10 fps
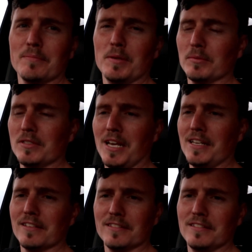Some people say
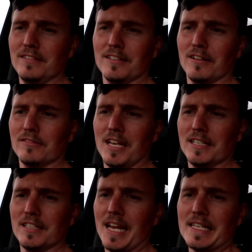it doesn't, you know,
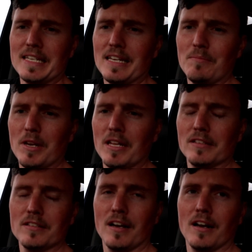takes 18
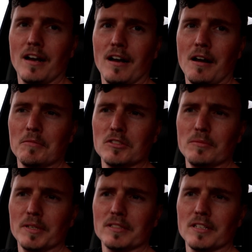minutes. I'm
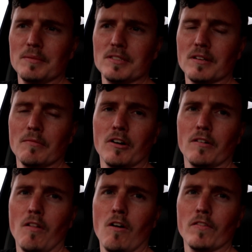assuming it's going to be
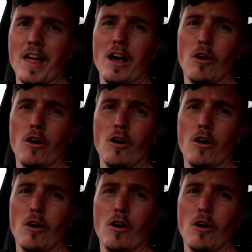somewhere along